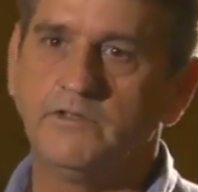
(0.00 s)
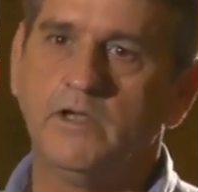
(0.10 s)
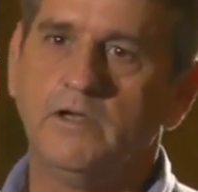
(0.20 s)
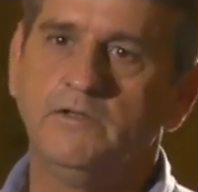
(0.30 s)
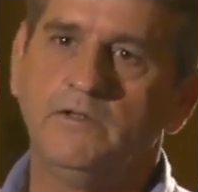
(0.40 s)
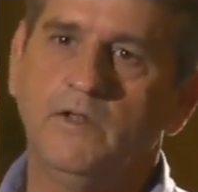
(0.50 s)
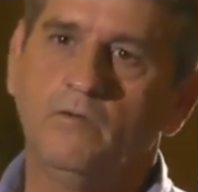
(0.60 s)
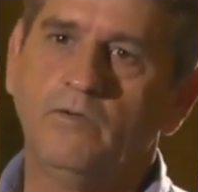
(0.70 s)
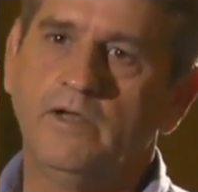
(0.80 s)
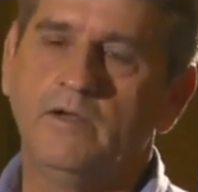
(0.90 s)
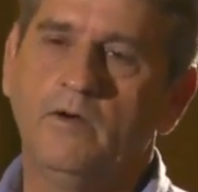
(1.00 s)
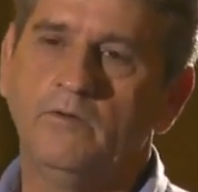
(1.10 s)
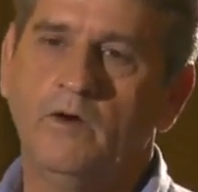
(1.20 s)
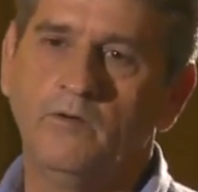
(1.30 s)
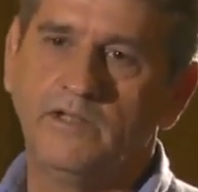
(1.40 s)

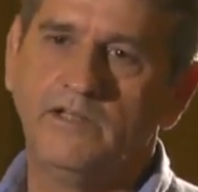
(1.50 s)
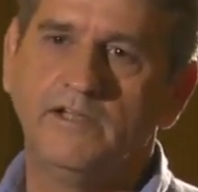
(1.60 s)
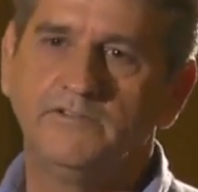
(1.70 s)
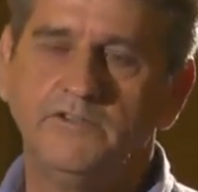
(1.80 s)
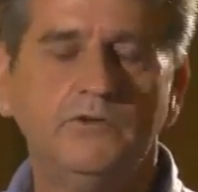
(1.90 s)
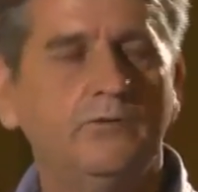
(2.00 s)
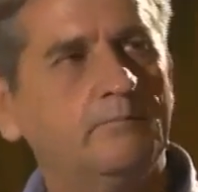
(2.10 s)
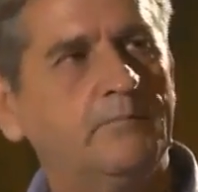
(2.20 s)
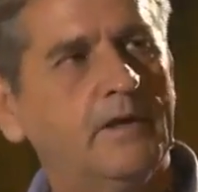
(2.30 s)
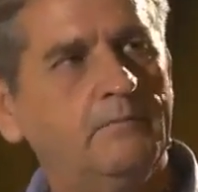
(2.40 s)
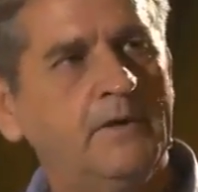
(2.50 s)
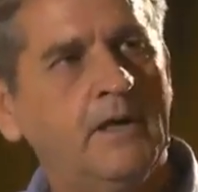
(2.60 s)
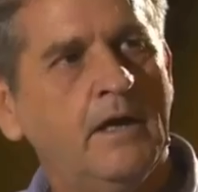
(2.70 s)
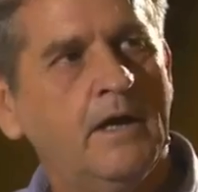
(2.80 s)
organizing UMW.